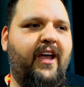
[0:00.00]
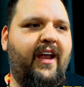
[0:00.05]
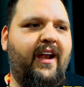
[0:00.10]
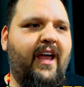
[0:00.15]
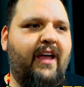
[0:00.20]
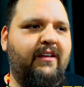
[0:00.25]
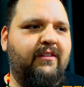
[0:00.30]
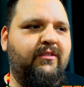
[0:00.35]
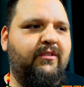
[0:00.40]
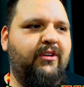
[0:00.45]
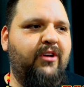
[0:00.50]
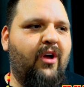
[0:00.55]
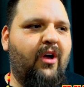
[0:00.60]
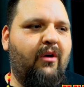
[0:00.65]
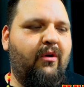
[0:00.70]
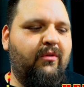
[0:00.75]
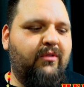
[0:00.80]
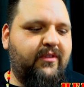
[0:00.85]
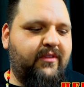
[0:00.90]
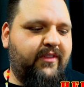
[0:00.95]
I, you
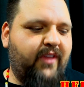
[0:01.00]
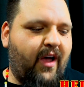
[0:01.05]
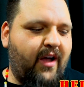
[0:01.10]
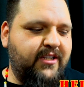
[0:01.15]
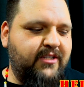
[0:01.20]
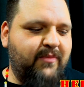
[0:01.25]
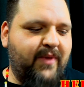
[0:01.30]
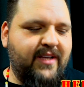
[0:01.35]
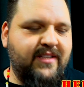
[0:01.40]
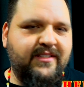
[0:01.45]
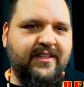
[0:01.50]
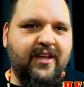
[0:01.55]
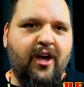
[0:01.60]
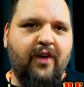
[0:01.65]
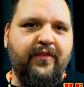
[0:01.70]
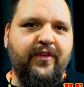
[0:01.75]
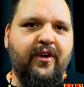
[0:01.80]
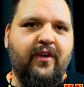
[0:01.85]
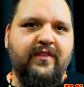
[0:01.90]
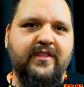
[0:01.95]
know, thought to
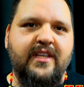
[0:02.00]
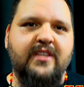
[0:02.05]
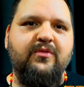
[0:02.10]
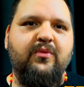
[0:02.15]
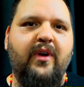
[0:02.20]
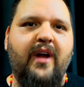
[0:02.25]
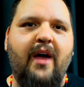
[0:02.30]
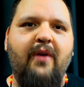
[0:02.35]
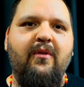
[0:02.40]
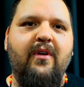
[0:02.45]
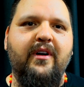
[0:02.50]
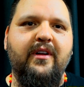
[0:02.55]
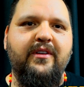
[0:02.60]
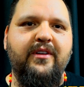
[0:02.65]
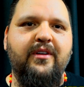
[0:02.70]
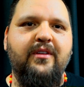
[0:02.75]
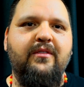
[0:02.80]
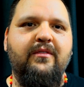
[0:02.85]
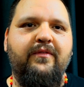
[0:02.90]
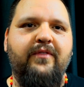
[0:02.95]
myself, you know, is this what I want to
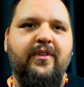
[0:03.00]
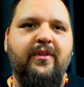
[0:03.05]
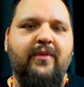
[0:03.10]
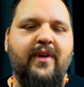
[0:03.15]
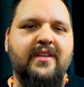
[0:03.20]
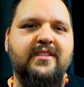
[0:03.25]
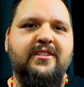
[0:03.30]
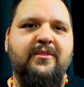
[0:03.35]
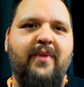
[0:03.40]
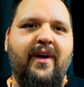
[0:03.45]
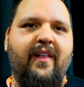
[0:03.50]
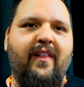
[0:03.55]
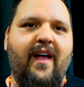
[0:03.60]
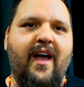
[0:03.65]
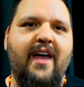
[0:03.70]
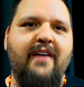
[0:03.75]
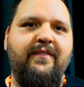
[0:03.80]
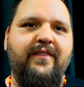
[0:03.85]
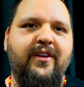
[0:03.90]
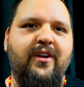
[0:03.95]
do for the rest of my
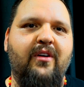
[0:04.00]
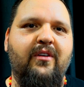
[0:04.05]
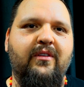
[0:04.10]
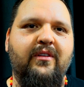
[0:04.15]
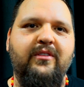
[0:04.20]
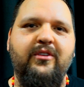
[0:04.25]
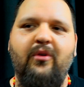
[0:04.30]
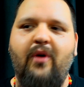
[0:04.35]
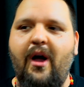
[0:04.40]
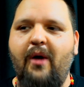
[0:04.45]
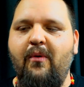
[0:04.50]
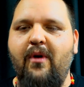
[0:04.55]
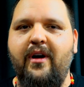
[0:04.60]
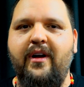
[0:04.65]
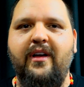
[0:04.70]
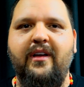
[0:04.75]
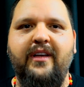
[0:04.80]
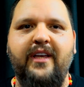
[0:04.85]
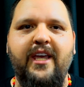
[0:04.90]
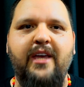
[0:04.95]
life? You know, do I
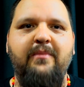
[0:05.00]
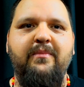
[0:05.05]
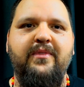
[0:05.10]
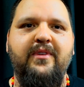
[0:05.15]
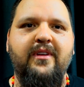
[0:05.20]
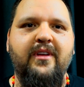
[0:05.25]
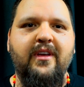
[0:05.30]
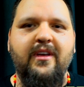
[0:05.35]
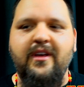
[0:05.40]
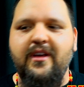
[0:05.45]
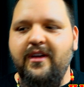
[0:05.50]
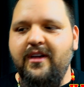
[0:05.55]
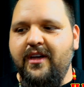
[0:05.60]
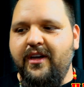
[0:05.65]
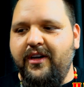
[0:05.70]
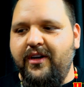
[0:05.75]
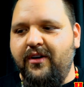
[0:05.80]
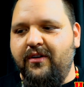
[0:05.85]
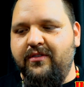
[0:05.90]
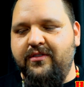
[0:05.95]
want to keep,
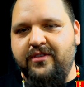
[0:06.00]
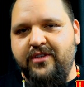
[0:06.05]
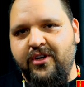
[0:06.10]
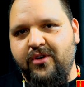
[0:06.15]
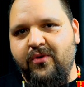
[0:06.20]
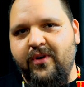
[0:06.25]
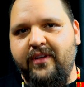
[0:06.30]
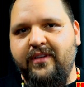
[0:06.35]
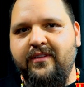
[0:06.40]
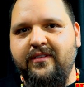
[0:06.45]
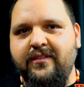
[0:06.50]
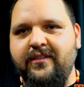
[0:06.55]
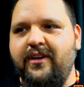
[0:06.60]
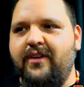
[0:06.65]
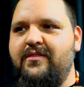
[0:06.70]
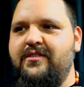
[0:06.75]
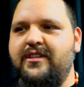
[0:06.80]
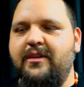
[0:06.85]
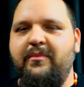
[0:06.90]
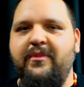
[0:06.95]
you know, doing, you
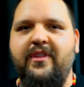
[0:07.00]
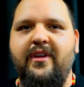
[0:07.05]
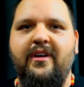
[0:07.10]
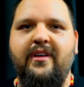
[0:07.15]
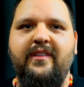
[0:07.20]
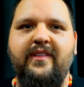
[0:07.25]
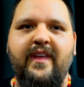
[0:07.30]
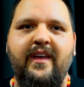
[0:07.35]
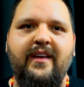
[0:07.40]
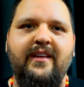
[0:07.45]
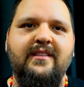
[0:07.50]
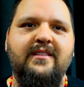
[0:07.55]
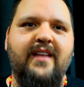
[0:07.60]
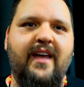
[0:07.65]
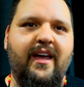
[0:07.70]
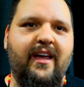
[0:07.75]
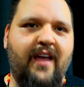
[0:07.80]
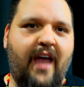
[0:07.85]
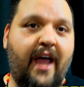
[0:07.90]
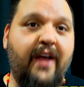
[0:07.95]
know, some of the things
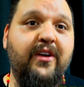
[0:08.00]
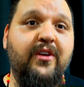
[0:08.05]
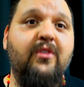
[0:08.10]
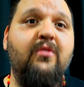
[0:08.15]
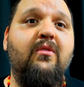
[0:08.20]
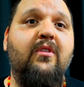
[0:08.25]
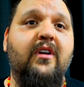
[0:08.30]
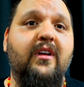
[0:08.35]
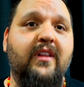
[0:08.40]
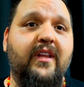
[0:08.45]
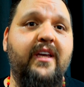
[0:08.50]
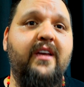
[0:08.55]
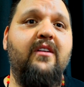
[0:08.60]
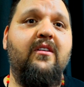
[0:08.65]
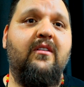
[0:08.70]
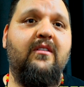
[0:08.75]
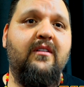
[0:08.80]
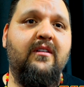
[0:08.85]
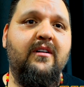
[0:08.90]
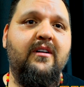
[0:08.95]
that I knew were
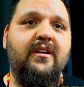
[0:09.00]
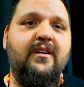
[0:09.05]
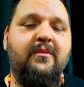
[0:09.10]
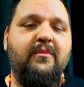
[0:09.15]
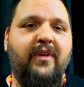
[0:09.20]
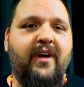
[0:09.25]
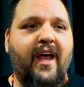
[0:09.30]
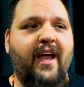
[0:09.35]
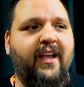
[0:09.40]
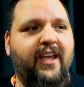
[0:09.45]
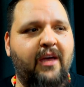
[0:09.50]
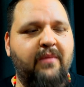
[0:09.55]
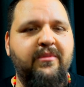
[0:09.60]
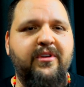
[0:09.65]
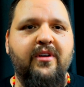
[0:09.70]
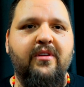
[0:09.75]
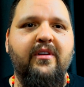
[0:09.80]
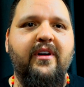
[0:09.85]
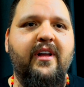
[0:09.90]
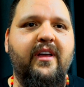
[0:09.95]
illegal, but I kept
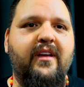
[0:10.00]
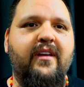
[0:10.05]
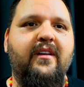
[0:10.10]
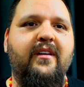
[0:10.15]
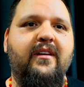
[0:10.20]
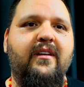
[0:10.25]
doing it.